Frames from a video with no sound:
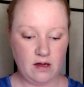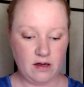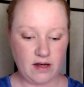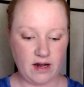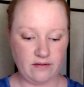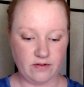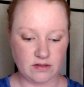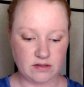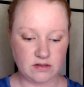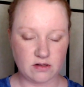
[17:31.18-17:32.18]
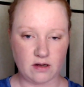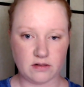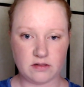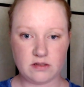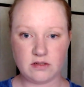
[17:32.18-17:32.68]
kind of a
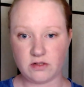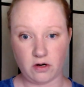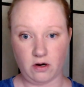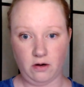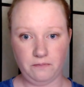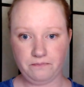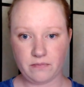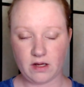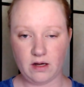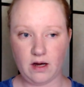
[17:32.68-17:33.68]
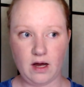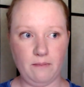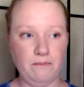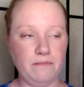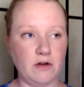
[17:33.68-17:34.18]
circle
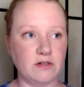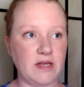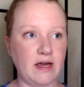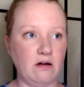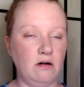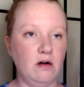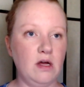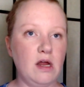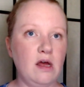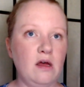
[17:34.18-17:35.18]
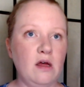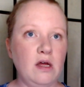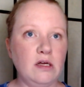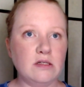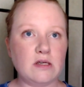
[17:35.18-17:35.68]
or cycle.
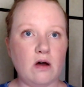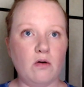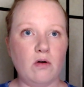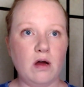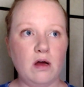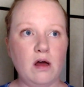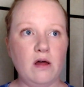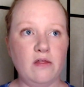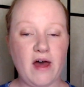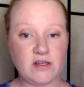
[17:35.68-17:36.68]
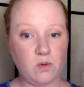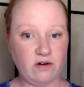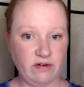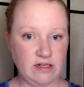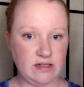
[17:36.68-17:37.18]
So that's one
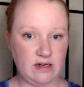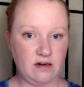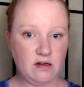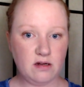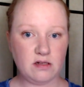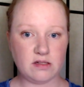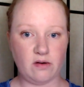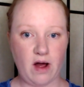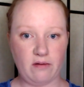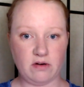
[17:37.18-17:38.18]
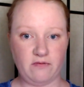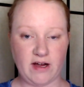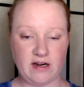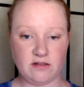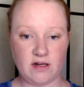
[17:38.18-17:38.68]
reason. So I would
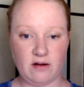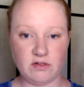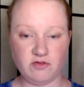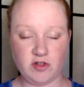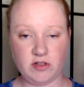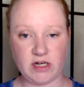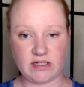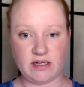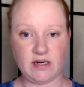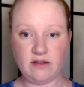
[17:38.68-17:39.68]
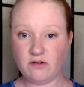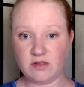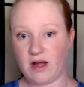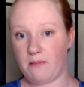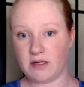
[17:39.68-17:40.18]
find out that I was restricted, and there was
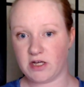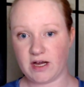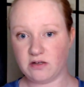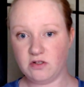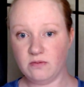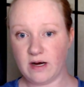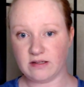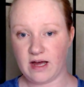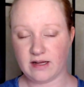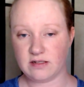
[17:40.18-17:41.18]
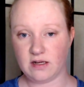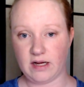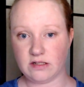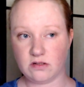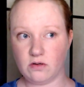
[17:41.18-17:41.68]
not much I could do about that until
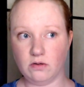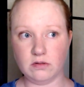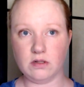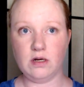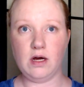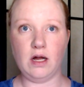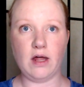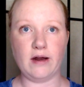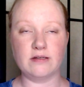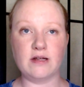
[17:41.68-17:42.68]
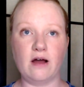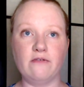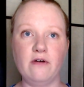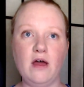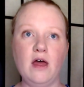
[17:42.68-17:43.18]
I'd sold a lot of stuff.
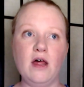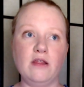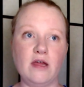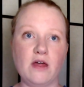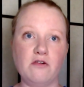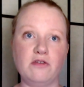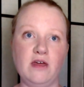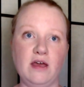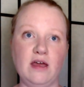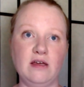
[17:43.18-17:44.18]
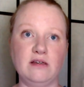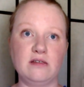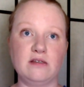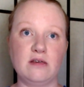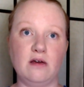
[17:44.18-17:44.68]
The other thing
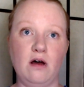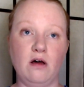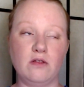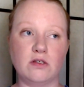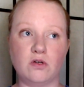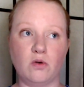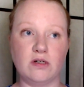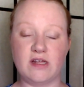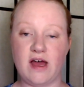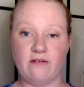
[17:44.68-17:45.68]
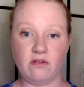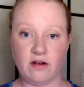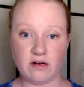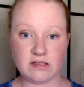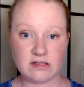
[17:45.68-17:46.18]
is the stores that have
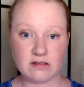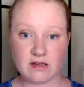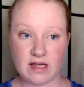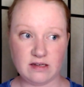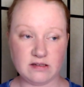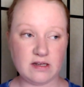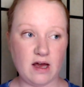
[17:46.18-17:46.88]
clearance things